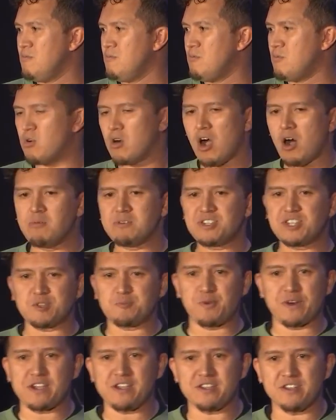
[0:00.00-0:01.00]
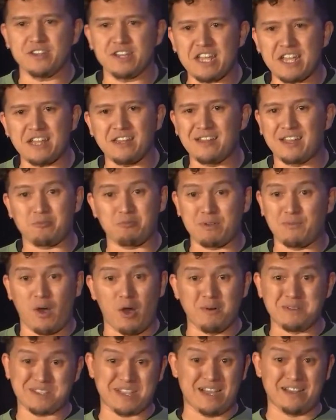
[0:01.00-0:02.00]
We're always just bringing a need. Like, we've
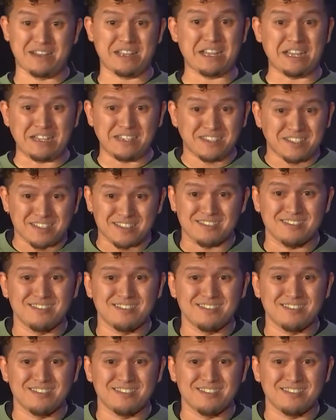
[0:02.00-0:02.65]
always got needs.